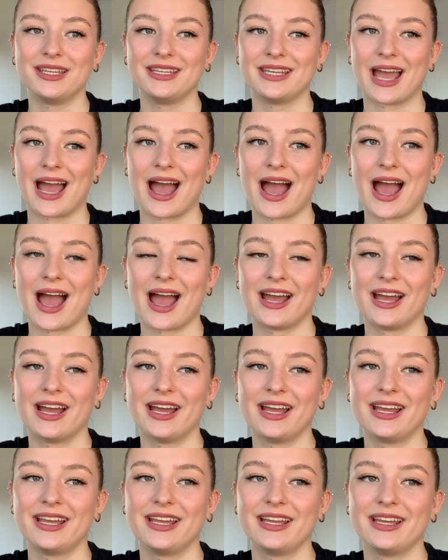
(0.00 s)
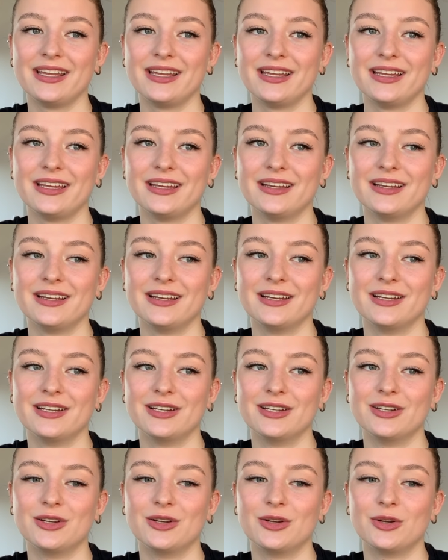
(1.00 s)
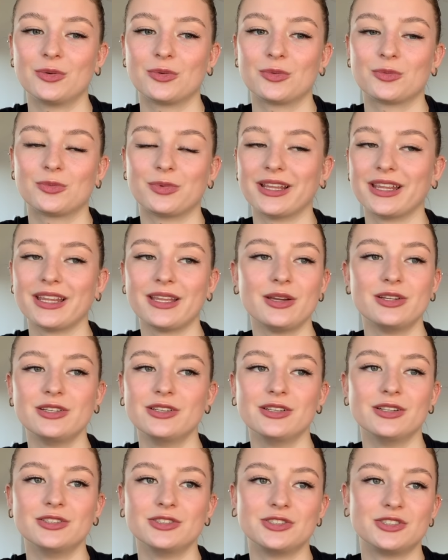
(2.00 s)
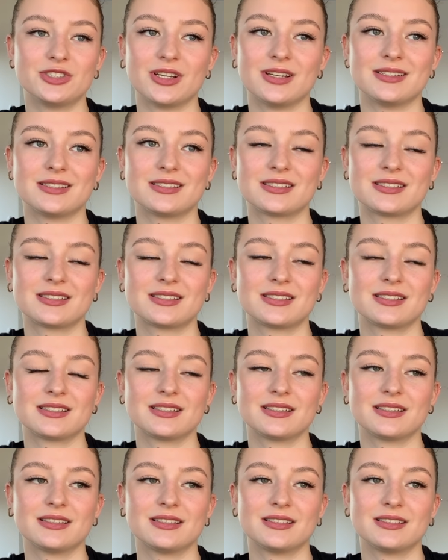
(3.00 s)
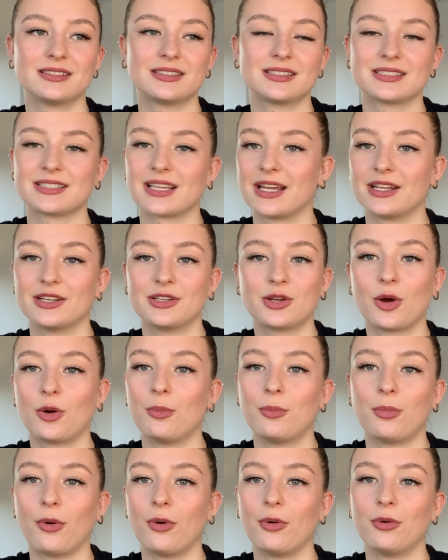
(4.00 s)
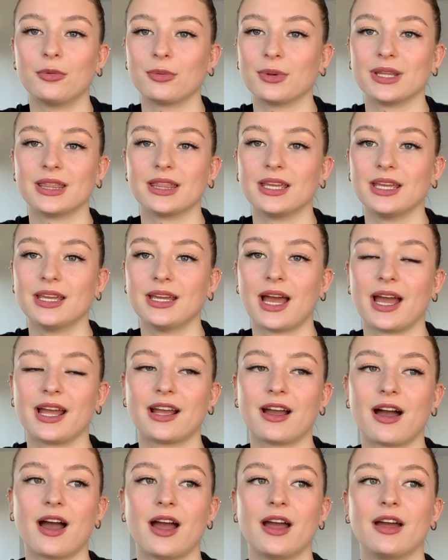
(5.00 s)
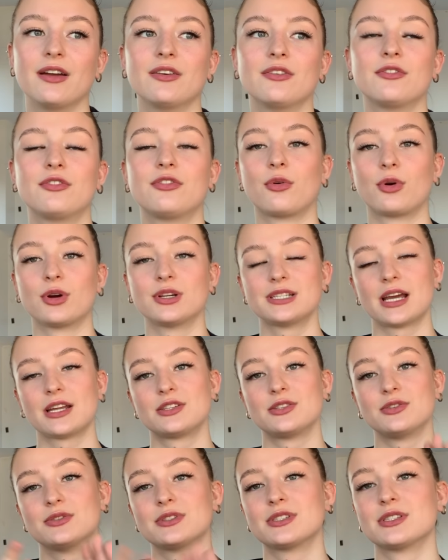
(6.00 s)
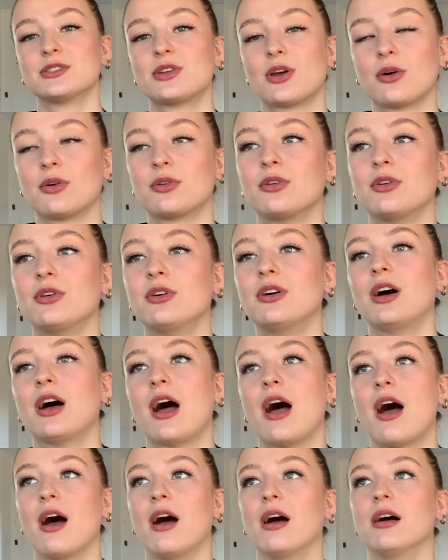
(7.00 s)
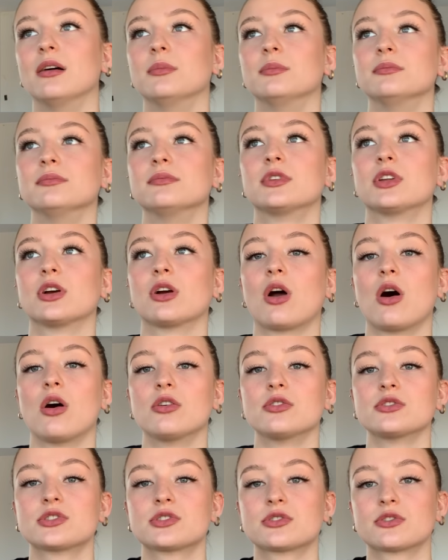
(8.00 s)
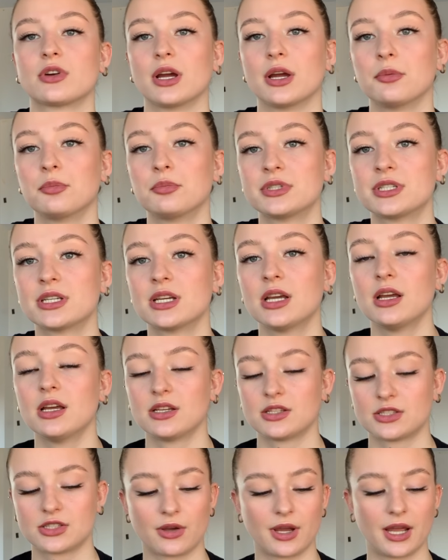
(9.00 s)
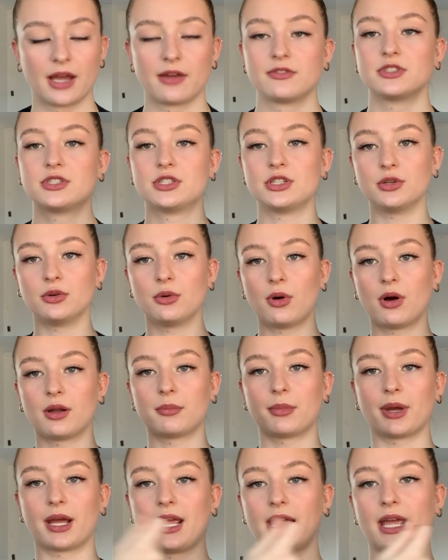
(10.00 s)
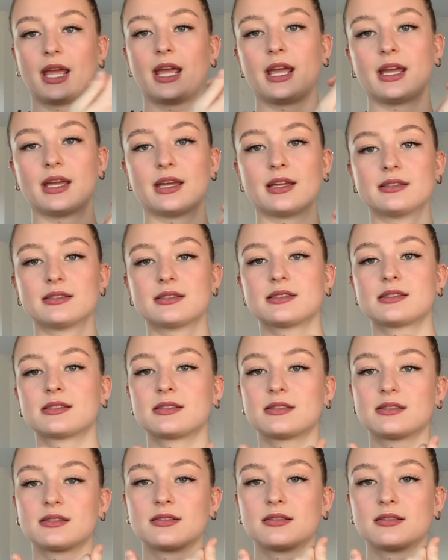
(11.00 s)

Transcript: Yeah, I really just decided to go bold with it. I got 4 tattoos in total. They're all script. So I have 2 on my hands.